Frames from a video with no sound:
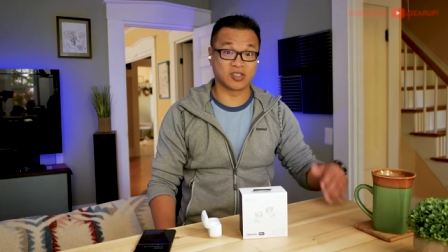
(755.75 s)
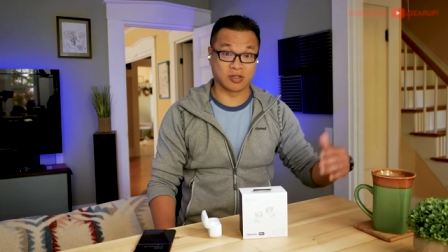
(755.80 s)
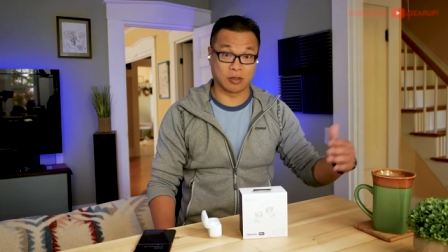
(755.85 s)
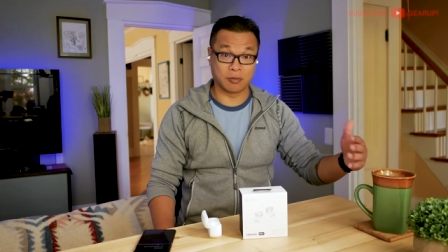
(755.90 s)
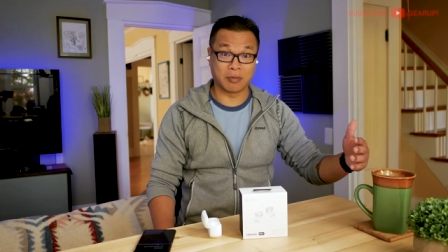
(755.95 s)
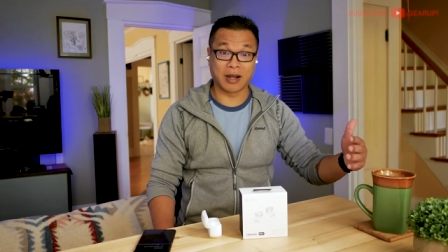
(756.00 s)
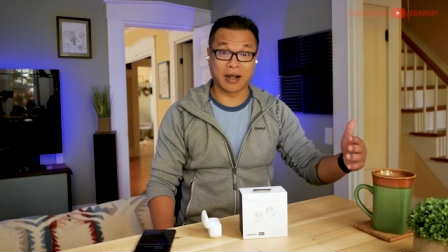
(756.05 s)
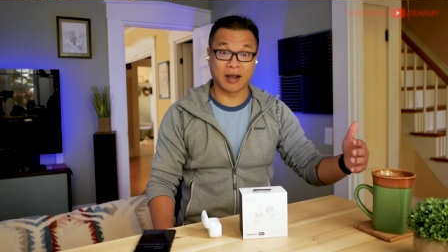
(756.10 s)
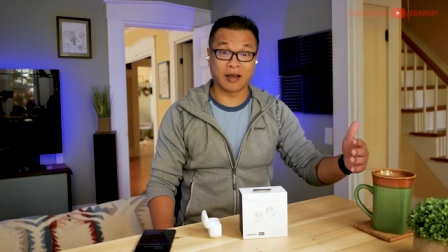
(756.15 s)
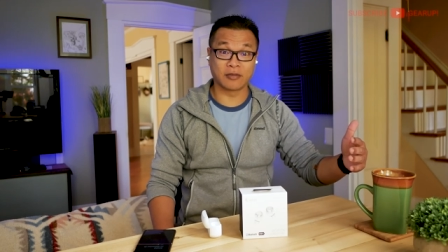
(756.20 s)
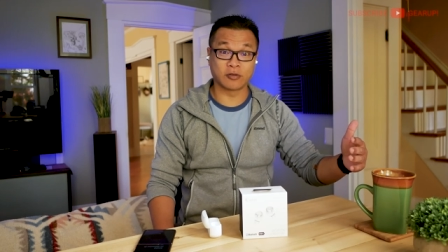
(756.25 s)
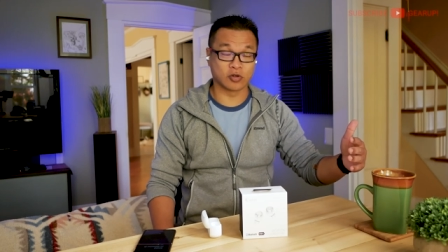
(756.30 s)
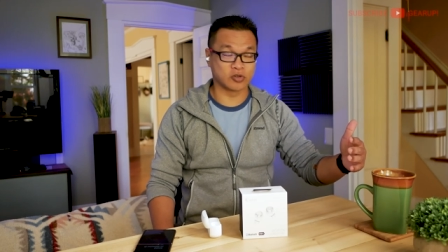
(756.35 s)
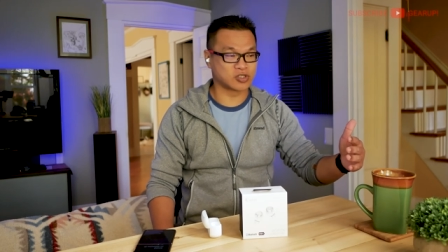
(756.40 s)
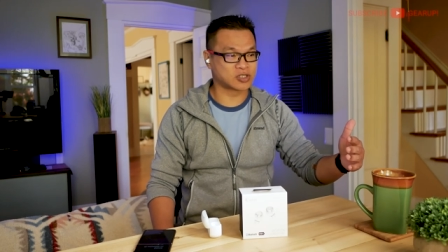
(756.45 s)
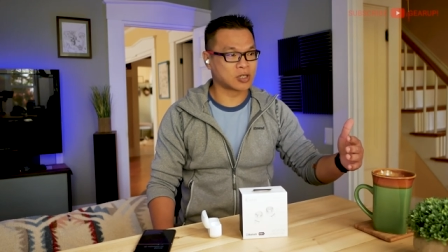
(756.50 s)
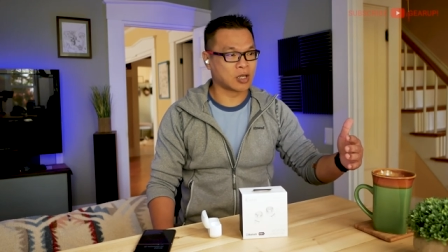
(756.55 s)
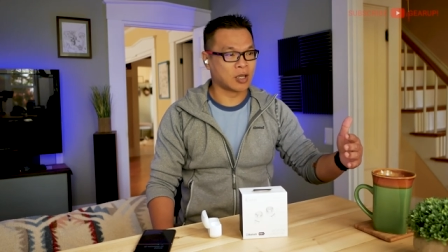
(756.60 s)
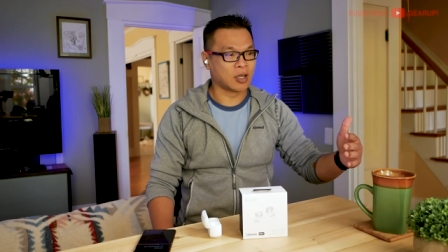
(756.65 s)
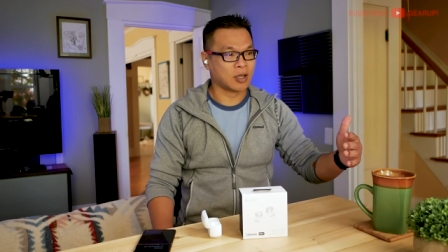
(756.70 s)
among
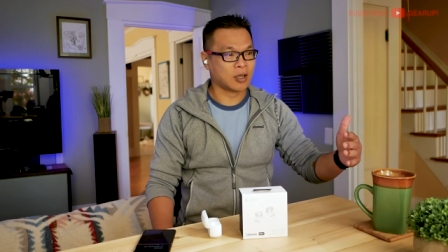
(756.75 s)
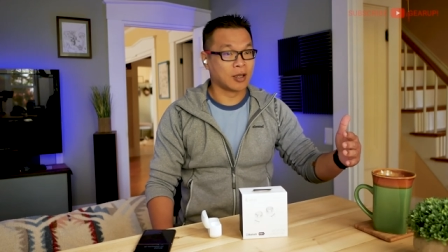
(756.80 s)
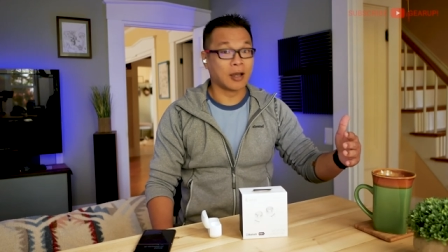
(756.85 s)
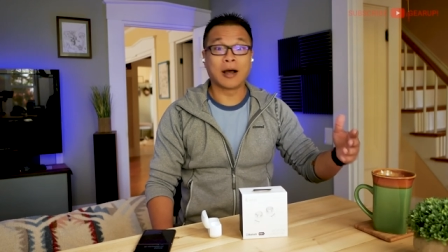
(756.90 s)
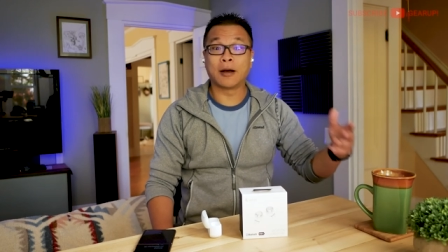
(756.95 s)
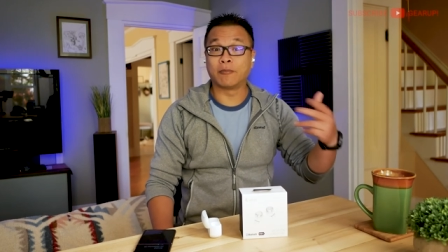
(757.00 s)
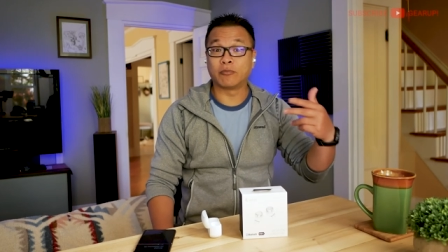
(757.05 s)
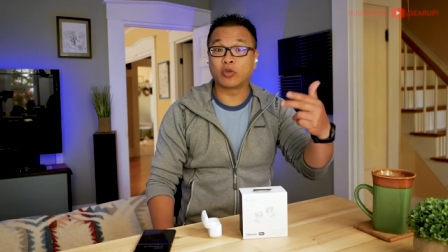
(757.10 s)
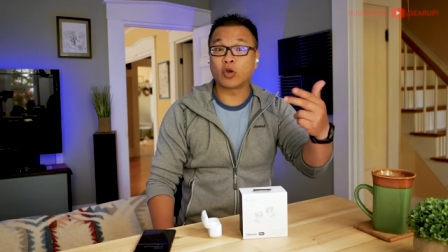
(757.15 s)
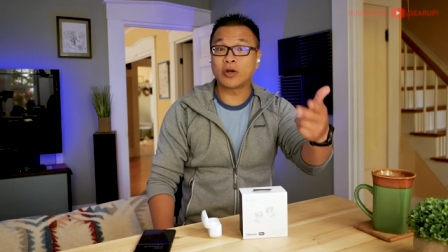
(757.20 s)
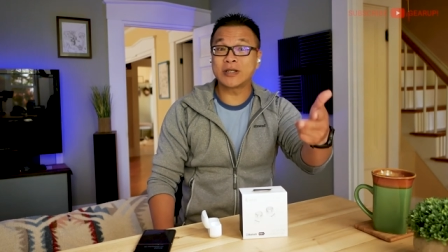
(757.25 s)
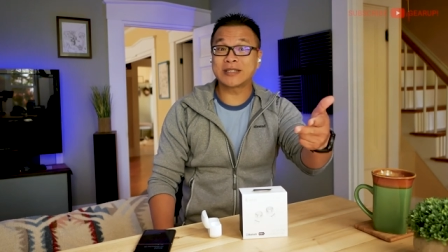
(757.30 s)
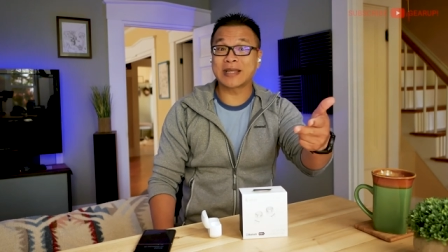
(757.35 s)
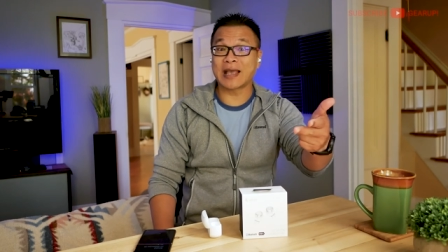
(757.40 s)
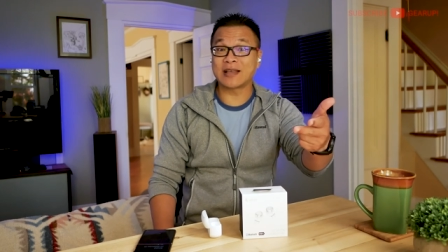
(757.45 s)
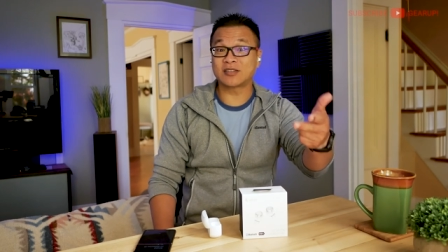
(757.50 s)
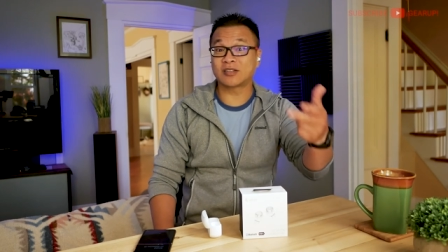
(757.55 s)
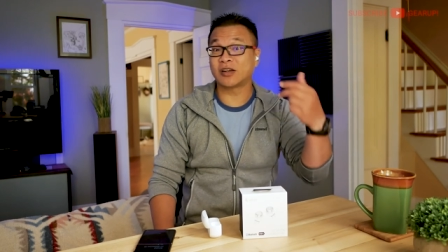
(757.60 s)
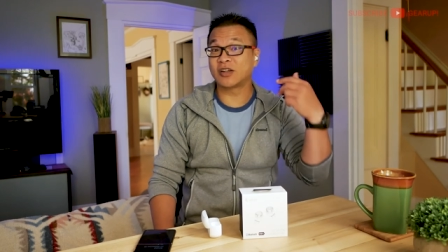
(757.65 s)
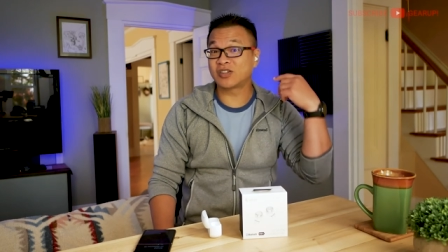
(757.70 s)
others. Noise
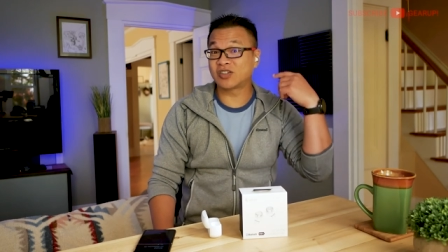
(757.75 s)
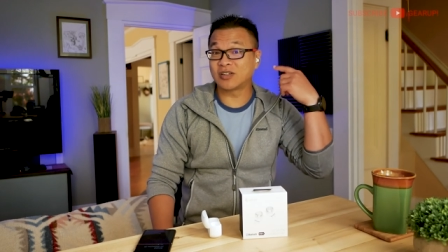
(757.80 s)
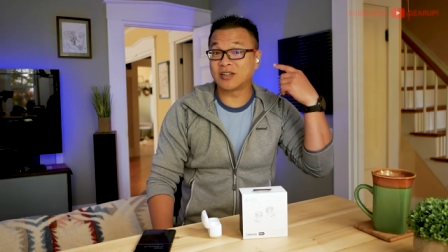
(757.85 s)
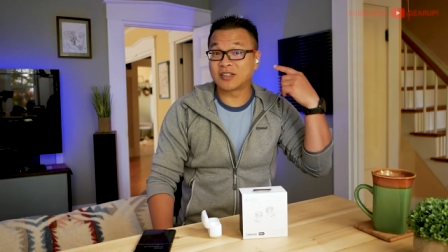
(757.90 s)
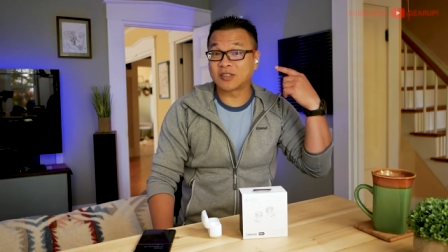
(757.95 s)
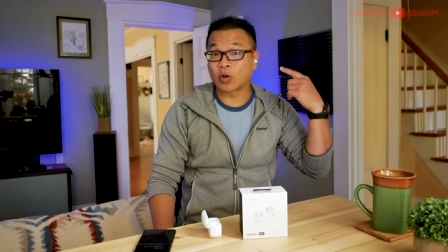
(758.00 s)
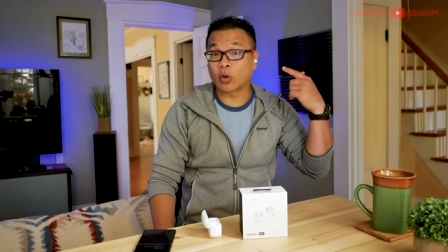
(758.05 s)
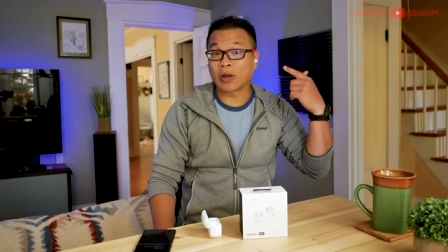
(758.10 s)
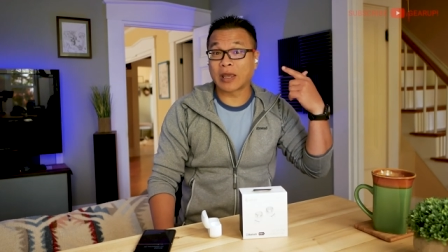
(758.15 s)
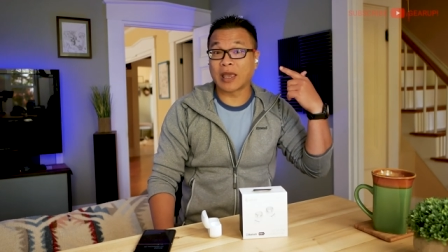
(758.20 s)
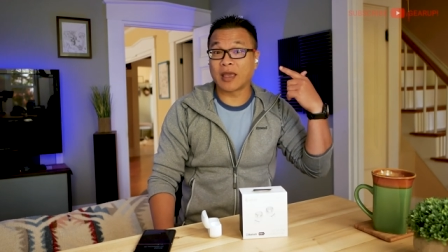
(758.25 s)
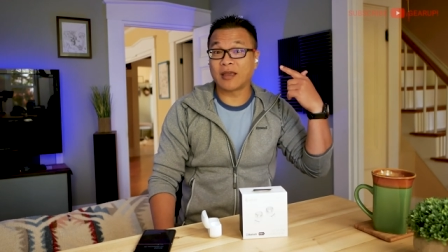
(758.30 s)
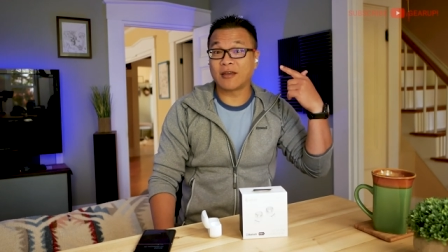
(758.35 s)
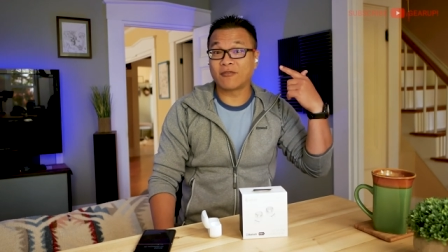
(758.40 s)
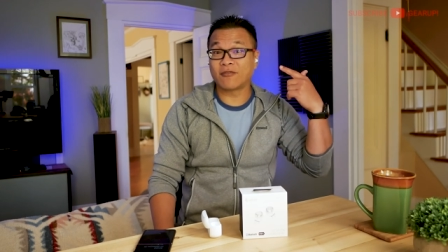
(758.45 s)
cancellation is okay